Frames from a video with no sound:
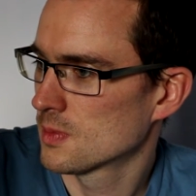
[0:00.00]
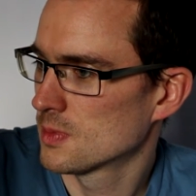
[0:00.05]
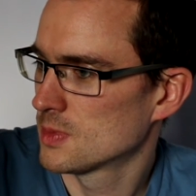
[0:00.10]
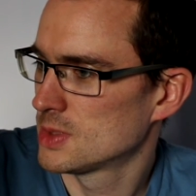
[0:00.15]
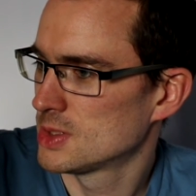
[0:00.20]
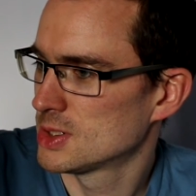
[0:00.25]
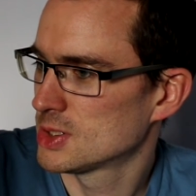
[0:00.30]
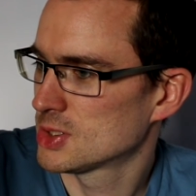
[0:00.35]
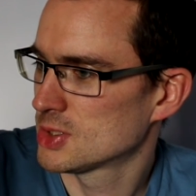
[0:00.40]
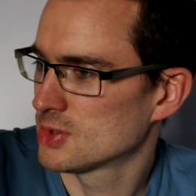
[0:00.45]

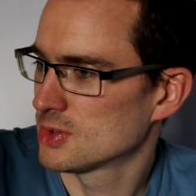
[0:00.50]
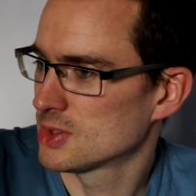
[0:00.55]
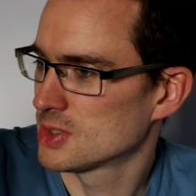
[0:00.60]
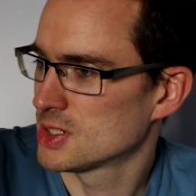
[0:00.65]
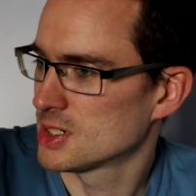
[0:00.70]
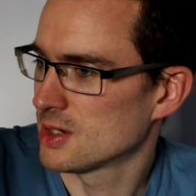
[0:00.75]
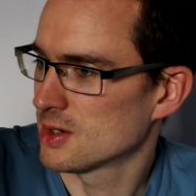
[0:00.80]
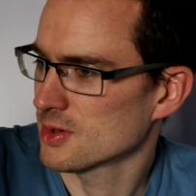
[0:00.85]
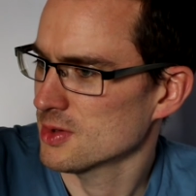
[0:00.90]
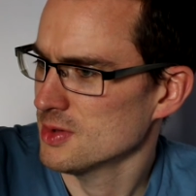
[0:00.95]
I'm just trying
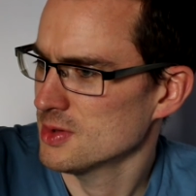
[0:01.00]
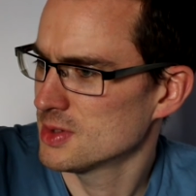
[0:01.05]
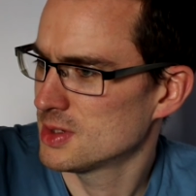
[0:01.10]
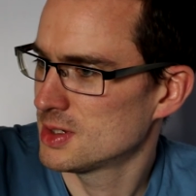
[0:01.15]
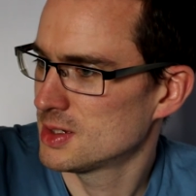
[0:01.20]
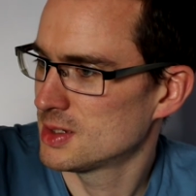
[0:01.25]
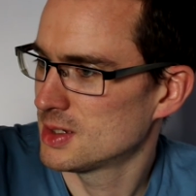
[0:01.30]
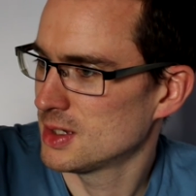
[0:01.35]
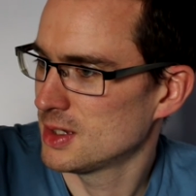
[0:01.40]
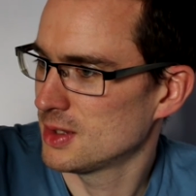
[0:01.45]
to check. I couldn't
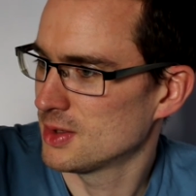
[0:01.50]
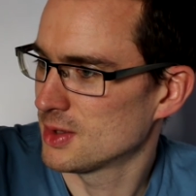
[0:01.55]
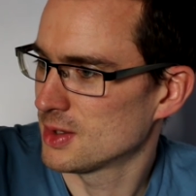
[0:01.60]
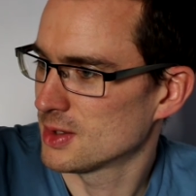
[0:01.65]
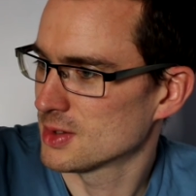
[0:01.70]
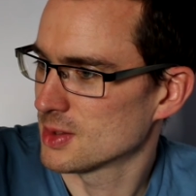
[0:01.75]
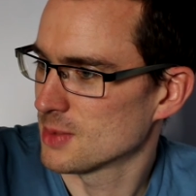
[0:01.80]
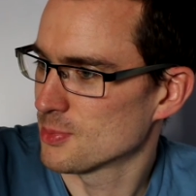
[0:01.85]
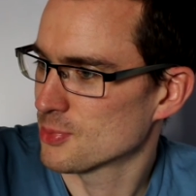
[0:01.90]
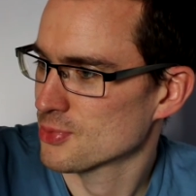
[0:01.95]
see it on the
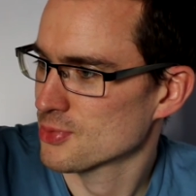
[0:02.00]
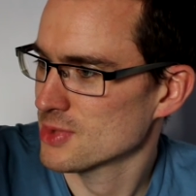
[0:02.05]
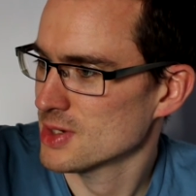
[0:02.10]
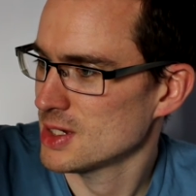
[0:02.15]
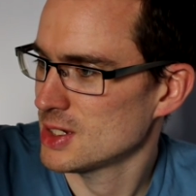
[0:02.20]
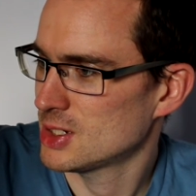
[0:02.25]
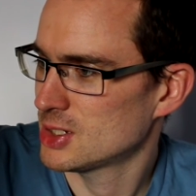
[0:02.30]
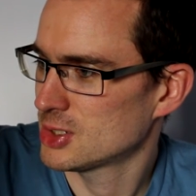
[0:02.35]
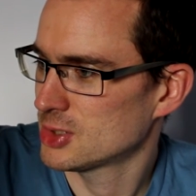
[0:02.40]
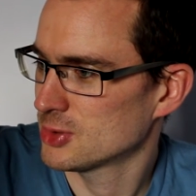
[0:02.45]
box. I'm
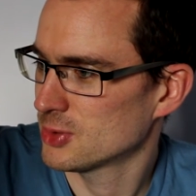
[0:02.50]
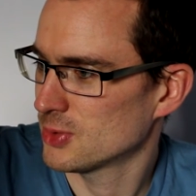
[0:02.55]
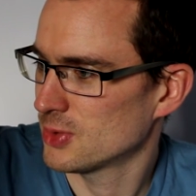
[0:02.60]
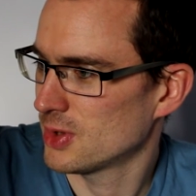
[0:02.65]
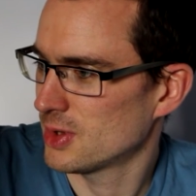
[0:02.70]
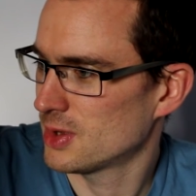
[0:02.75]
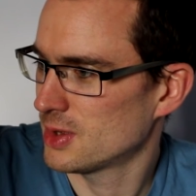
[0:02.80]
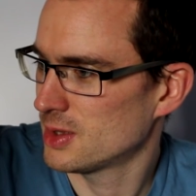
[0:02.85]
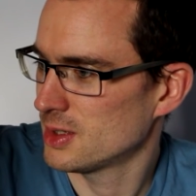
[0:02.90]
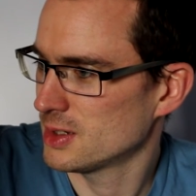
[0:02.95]
pretty sure
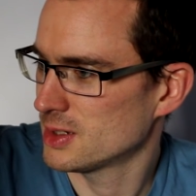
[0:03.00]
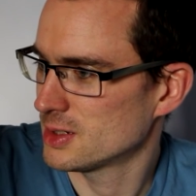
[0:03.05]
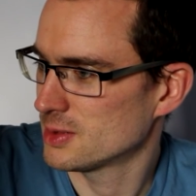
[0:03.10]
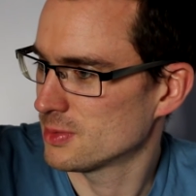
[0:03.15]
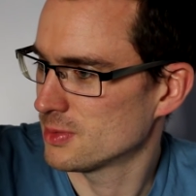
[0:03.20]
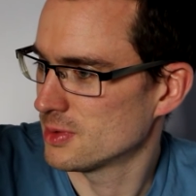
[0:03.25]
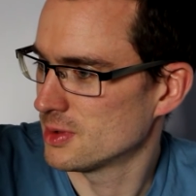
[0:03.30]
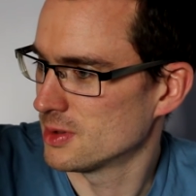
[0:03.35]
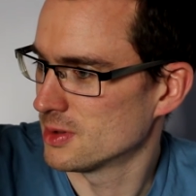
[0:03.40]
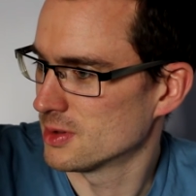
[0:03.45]
that
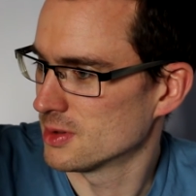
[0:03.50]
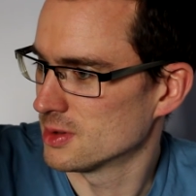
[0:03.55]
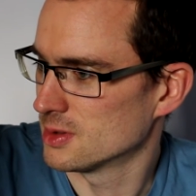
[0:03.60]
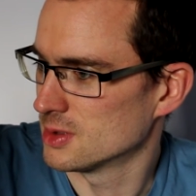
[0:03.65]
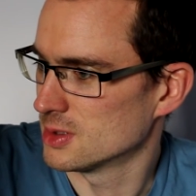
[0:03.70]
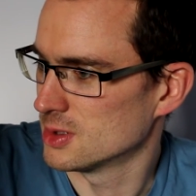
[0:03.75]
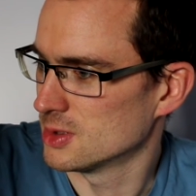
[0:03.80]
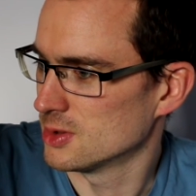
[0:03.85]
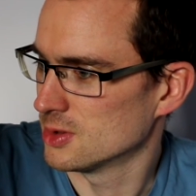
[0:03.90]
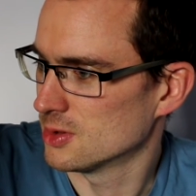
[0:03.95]
this one
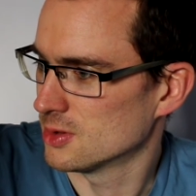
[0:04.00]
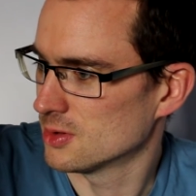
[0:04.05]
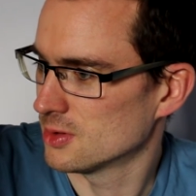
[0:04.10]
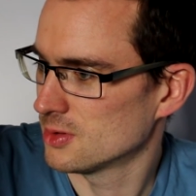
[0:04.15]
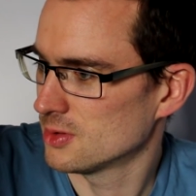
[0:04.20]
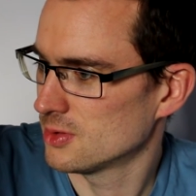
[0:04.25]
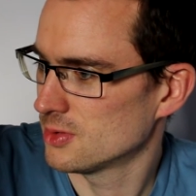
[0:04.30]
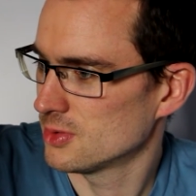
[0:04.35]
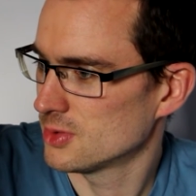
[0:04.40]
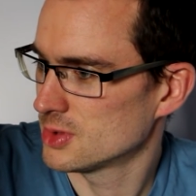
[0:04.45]
is not
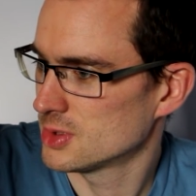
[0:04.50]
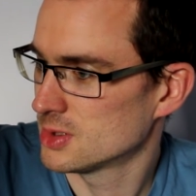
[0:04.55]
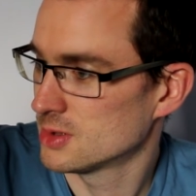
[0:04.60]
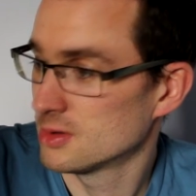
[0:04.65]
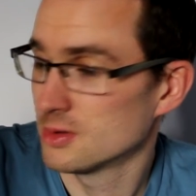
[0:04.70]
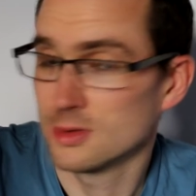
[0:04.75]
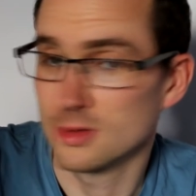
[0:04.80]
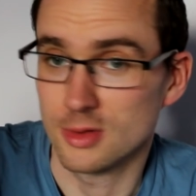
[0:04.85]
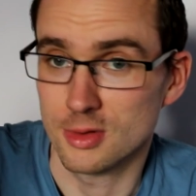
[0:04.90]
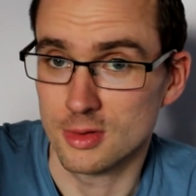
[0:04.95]

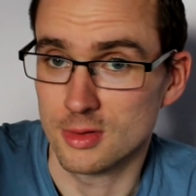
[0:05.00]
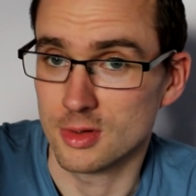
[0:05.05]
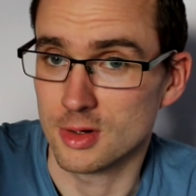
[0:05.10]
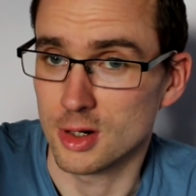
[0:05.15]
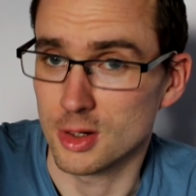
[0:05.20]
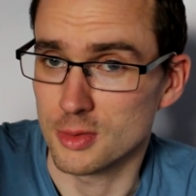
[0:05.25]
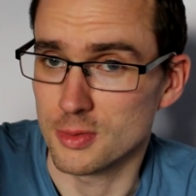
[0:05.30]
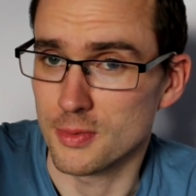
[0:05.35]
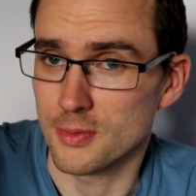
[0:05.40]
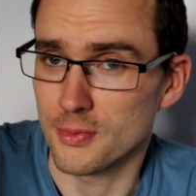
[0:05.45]

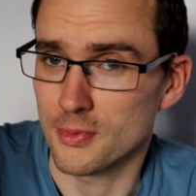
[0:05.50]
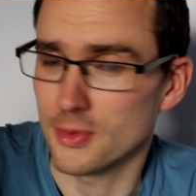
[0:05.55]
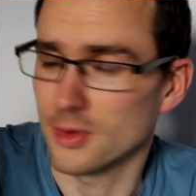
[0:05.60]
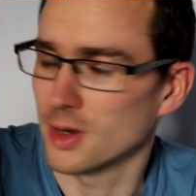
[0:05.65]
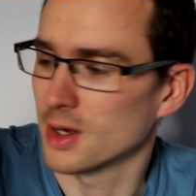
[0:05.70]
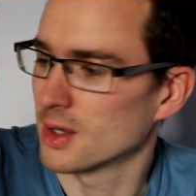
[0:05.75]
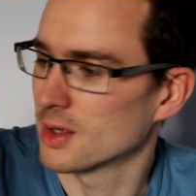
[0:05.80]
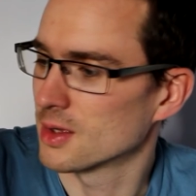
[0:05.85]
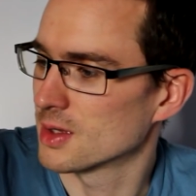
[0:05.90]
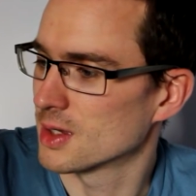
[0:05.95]
gluten-free,